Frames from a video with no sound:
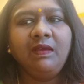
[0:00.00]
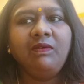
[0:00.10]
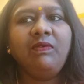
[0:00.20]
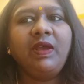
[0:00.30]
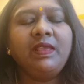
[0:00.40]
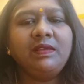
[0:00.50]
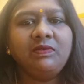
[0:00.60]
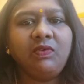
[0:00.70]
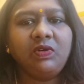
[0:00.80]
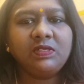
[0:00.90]
Why
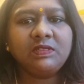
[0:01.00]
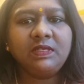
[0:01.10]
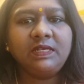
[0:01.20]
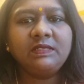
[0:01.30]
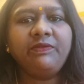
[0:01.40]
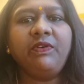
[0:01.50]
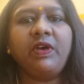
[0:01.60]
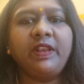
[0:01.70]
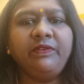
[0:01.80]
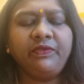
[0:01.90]
oats? It's a
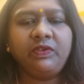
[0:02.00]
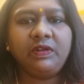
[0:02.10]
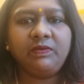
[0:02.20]
foreign food.